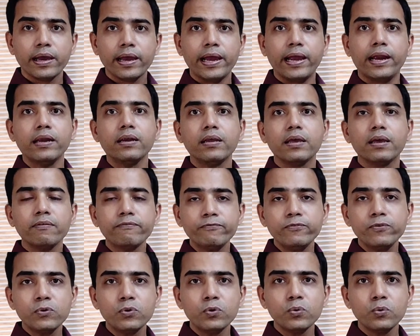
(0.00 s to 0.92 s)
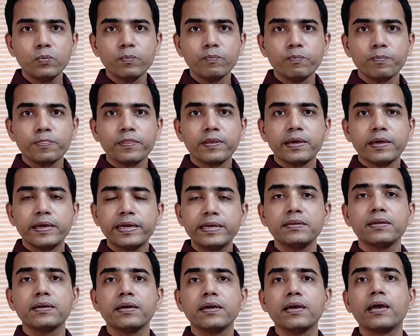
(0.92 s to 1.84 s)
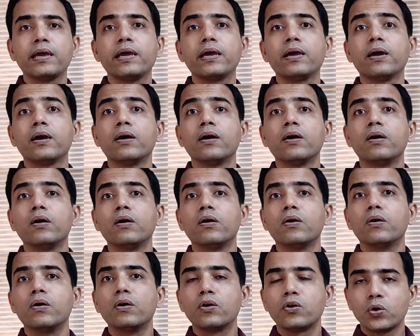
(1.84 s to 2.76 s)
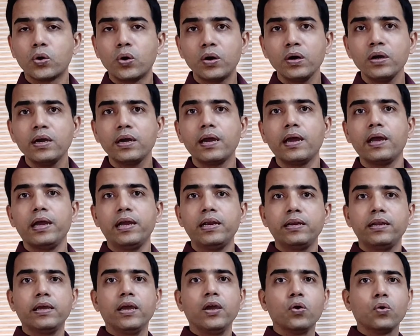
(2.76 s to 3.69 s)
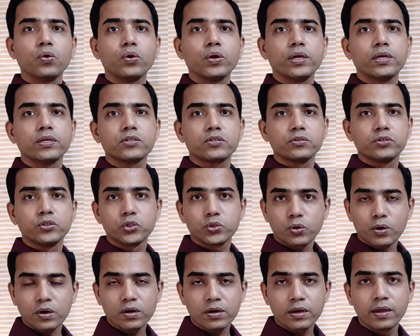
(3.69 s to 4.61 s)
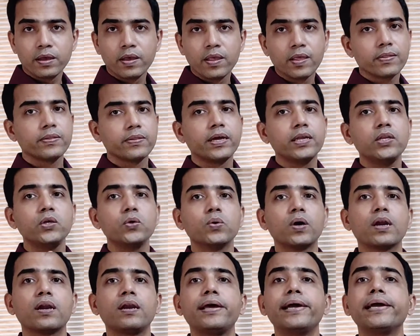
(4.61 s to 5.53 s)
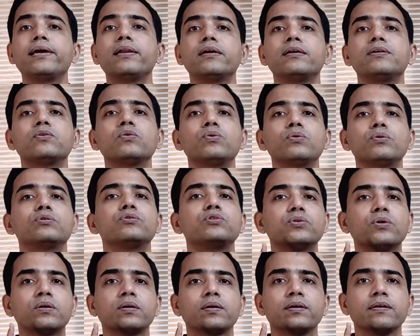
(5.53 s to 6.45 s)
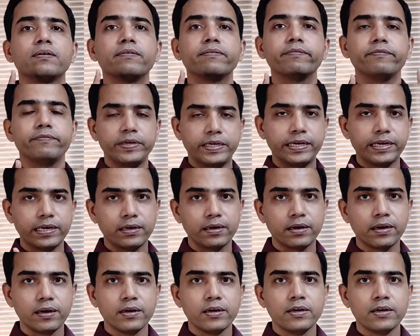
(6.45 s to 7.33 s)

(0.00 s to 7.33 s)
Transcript: and if you hit a wrong and erroneous shot, then you are likely to lose your wicket.